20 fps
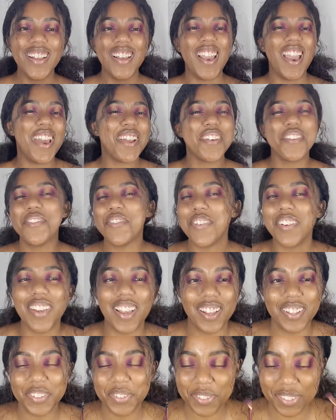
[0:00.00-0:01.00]
I don't know, you
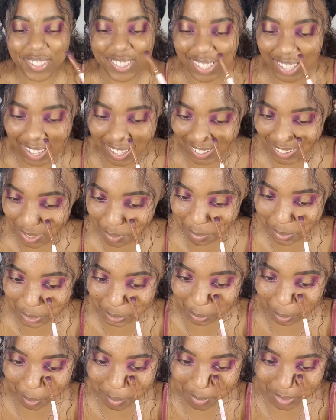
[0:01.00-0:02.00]
guys, you decide. Tell me in the
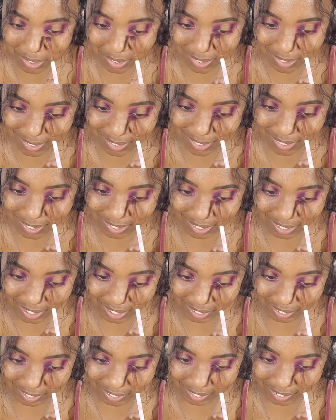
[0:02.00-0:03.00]
comments,
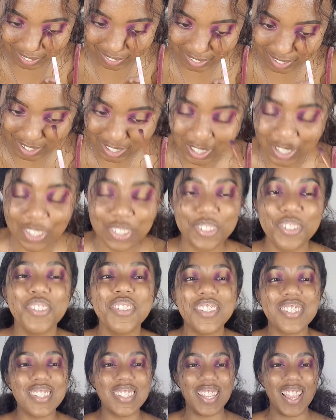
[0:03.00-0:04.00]
like, should
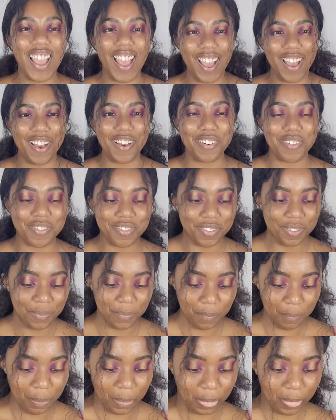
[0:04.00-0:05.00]
she have
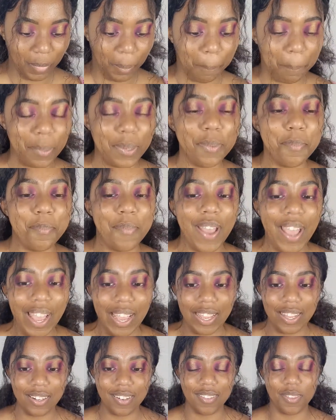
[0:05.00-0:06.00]
been
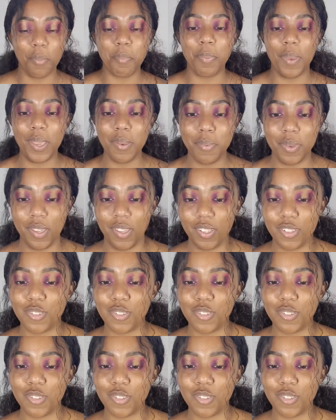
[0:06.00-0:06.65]
mad, the baby?